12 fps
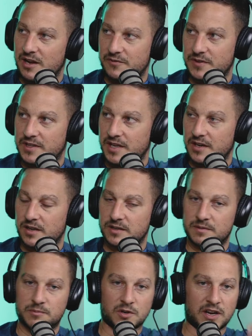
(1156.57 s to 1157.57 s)
out for
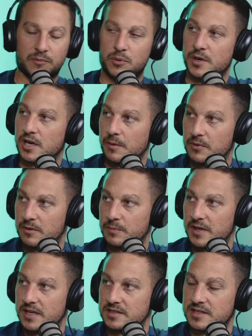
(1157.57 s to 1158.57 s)
dinner. Gonna have probably a couple of
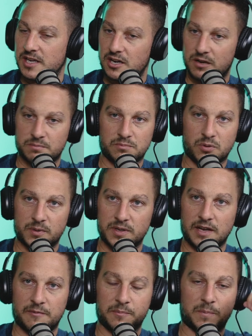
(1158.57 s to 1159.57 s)
beers at dinner. Probably
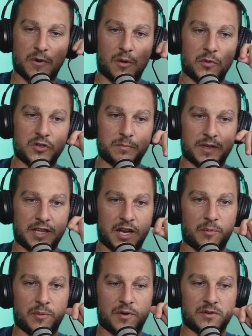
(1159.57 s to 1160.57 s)
have a couple of beers with my dad and
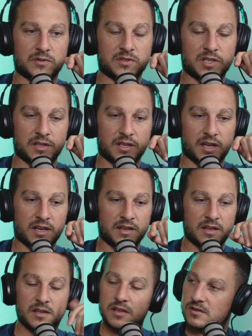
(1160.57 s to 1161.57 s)
my brother on Sunday.
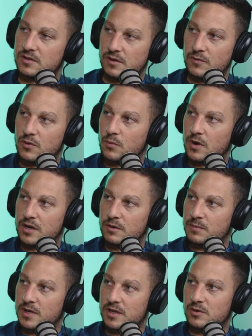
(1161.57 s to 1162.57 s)
So I thought, why don't
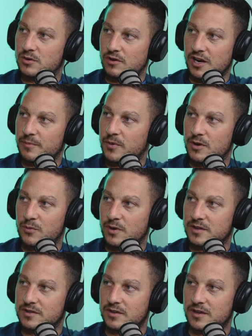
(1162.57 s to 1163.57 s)
me and you crack a bottle of
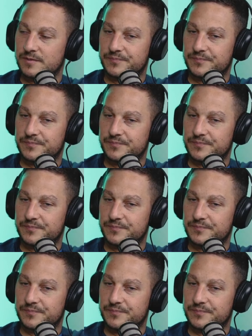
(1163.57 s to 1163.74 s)
wine tonight?